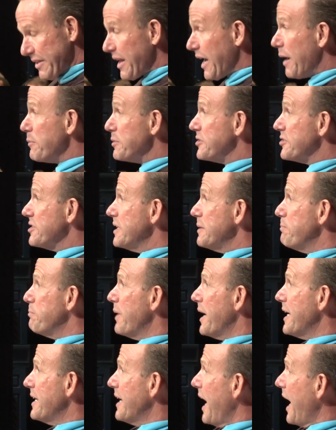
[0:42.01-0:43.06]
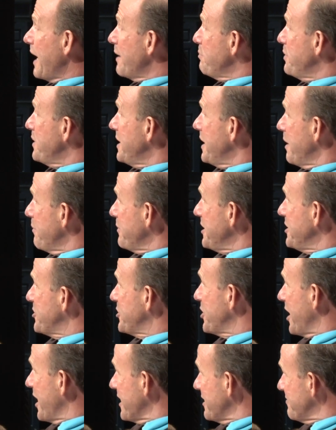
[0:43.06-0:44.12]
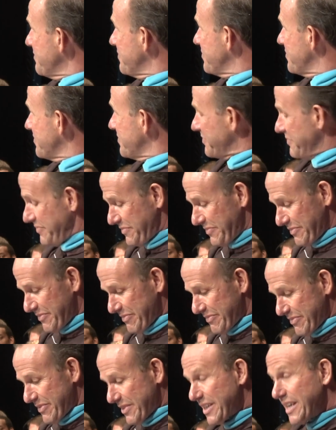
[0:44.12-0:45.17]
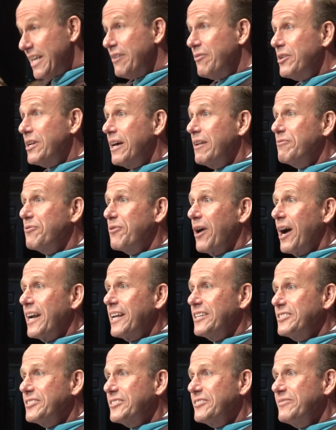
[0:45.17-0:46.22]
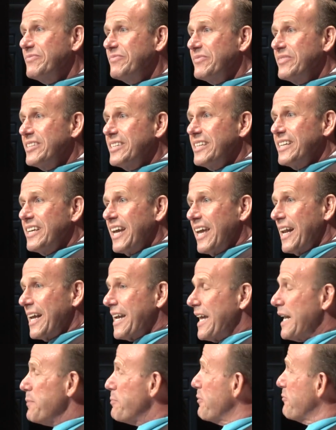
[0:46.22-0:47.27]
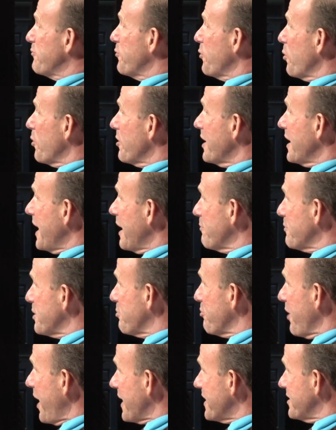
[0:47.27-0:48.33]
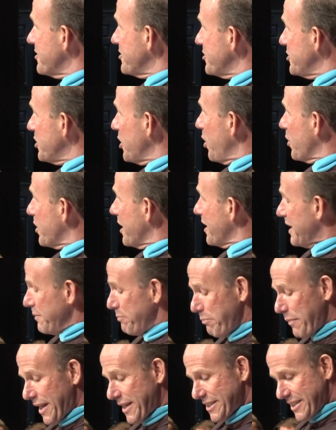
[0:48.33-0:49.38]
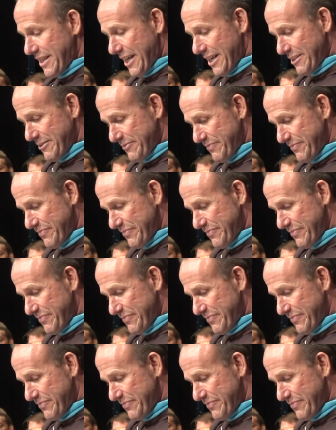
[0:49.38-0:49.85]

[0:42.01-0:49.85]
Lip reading: I'm asleep by 9 p.m. each night, even on Fridays, and I get up at 4 a.m. to practice yoga and meditate.